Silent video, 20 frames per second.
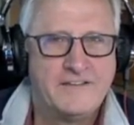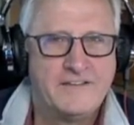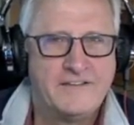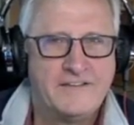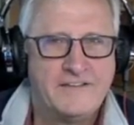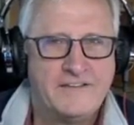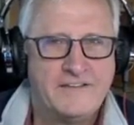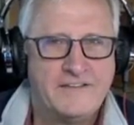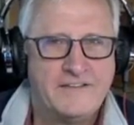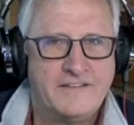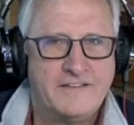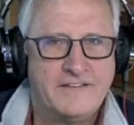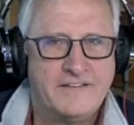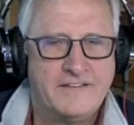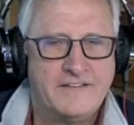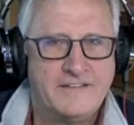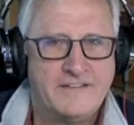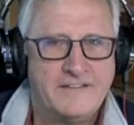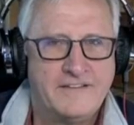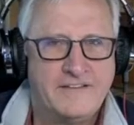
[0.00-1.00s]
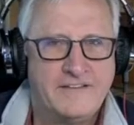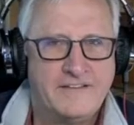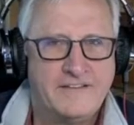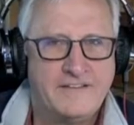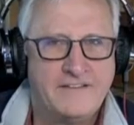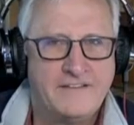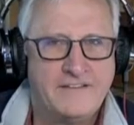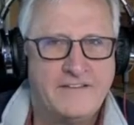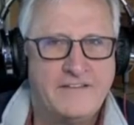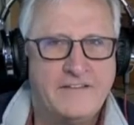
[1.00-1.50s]

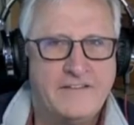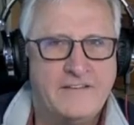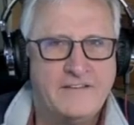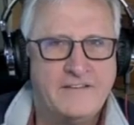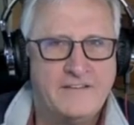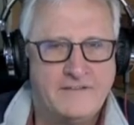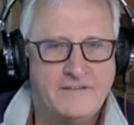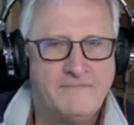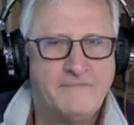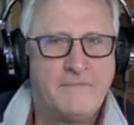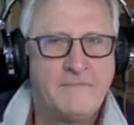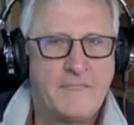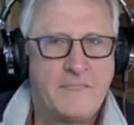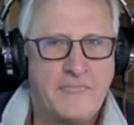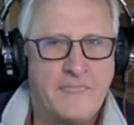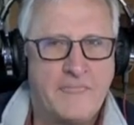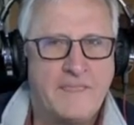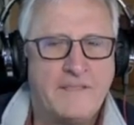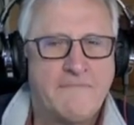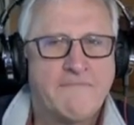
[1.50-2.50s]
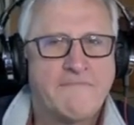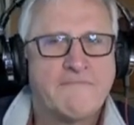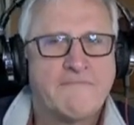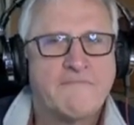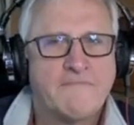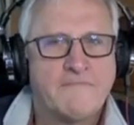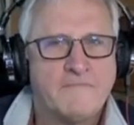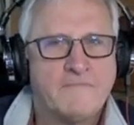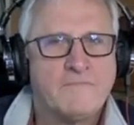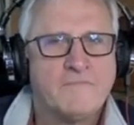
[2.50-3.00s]

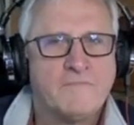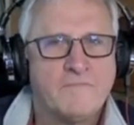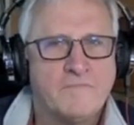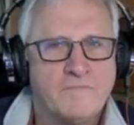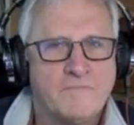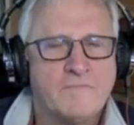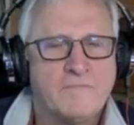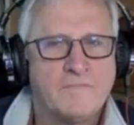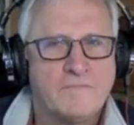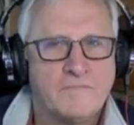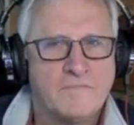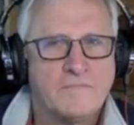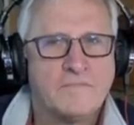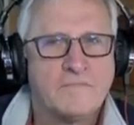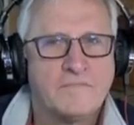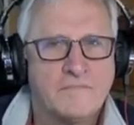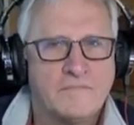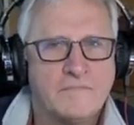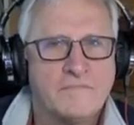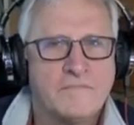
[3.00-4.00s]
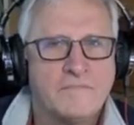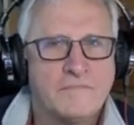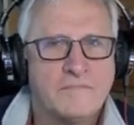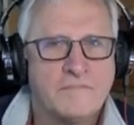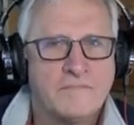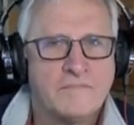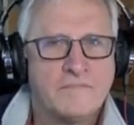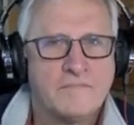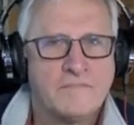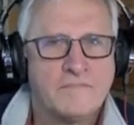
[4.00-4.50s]

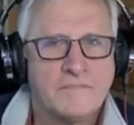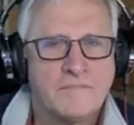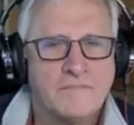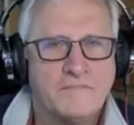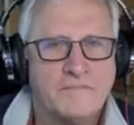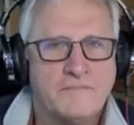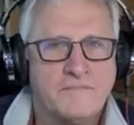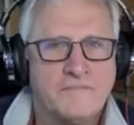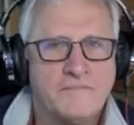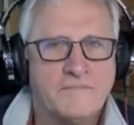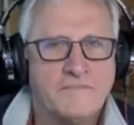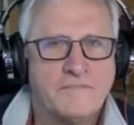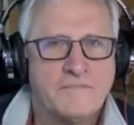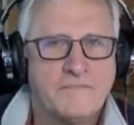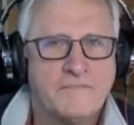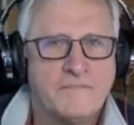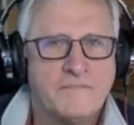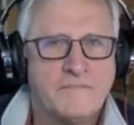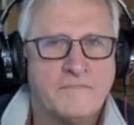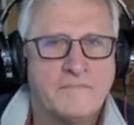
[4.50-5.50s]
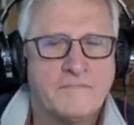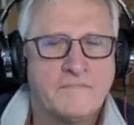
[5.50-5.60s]
[no speech]